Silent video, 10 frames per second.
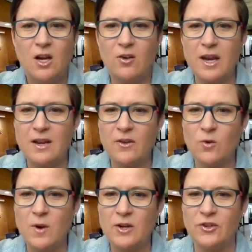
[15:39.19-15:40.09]
Okay,
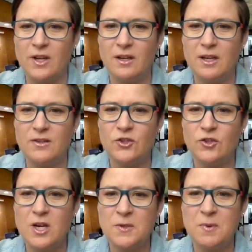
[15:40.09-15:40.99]
another question. Is
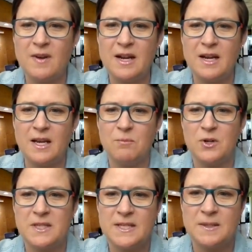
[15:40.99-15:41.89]
Treehouse providing
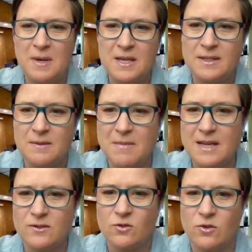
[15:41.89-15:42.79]
participants masks